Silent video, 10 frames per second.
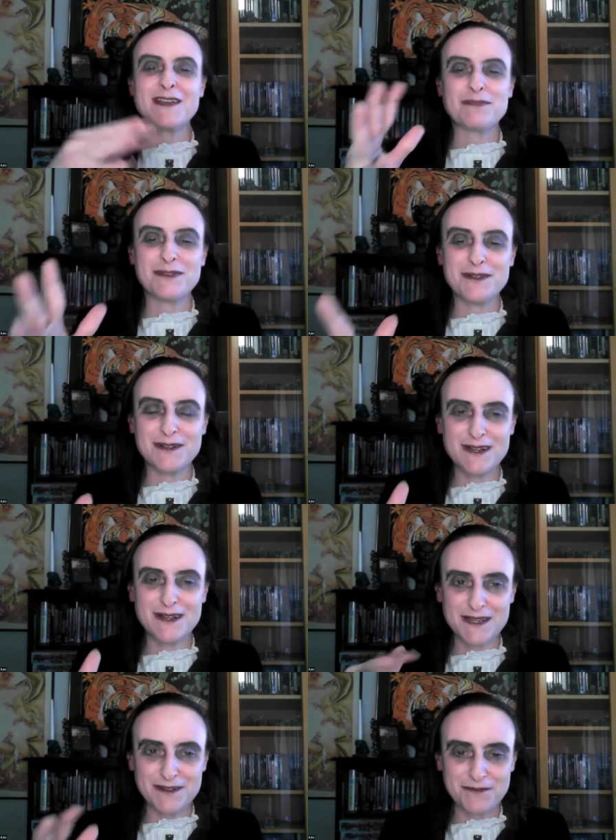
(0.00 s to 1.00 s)
that
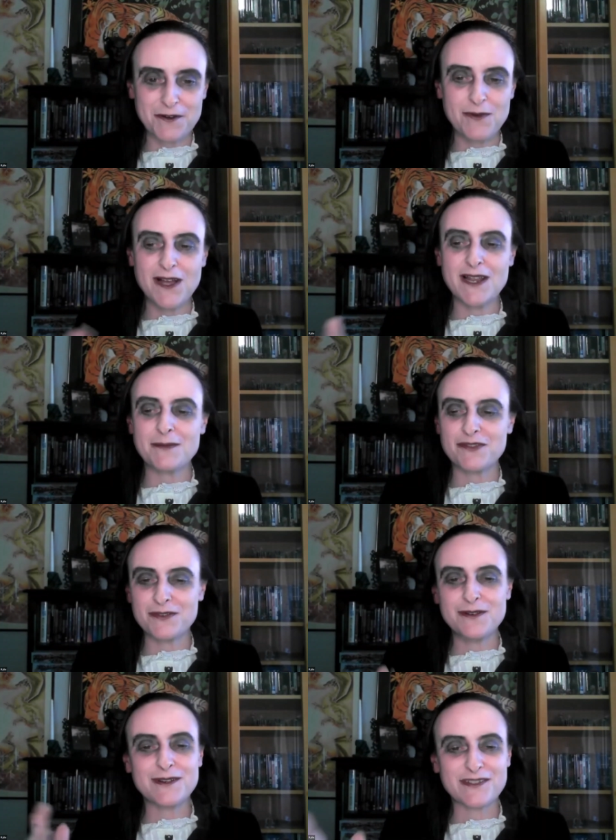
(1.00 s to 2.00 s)
percolate for a while. I'm
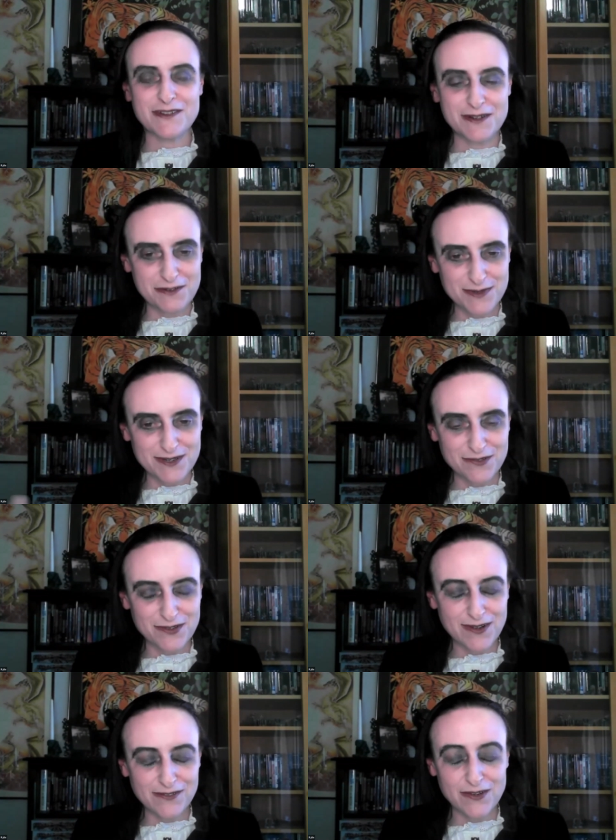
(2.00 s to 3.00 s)
sure it's going to
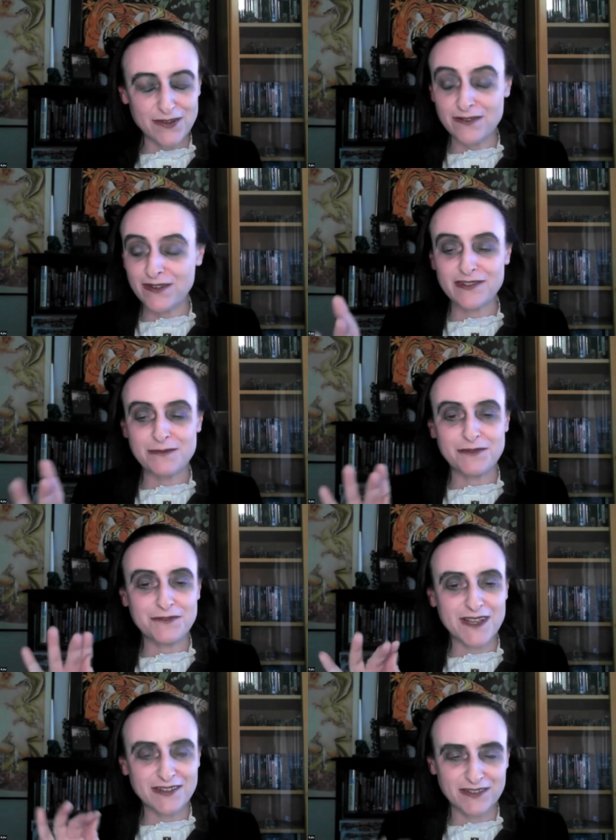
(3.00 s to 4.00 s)
engender some
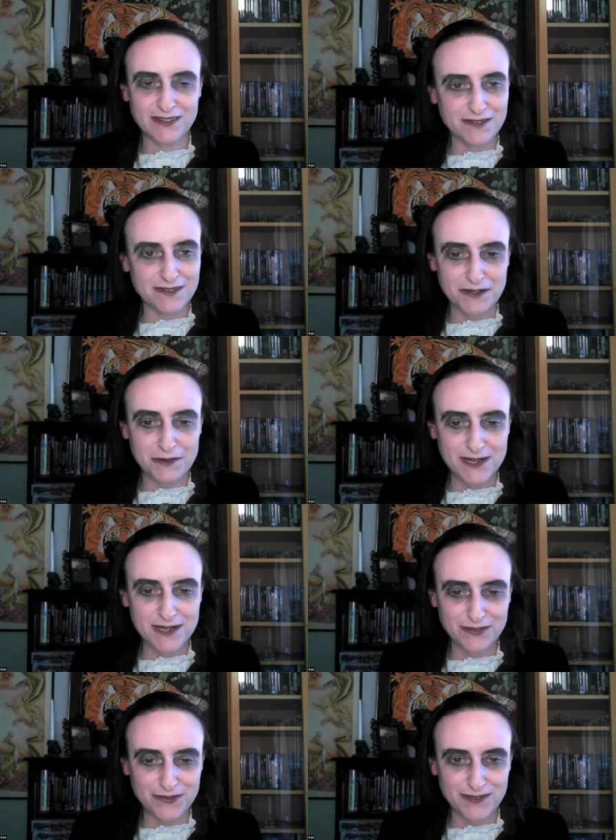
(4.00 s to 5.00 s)
fascinating
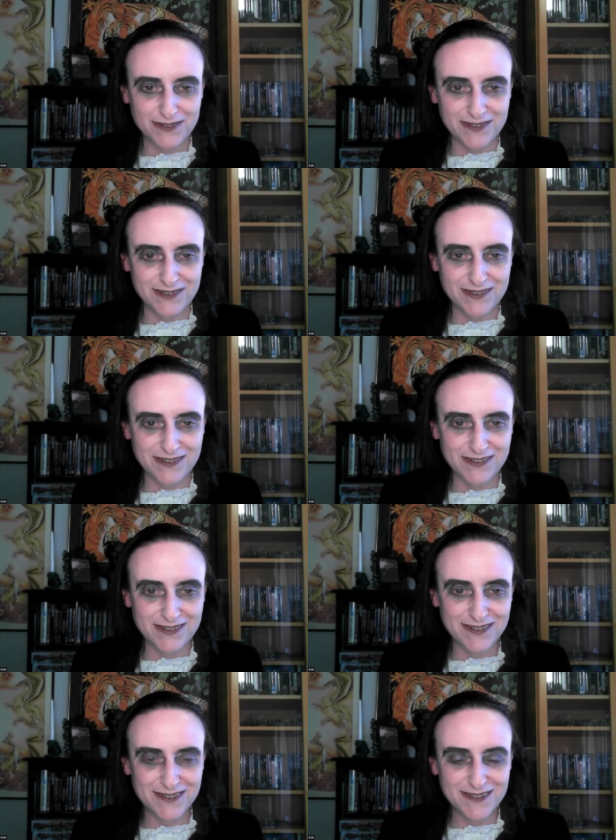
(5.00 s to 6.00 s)
questions.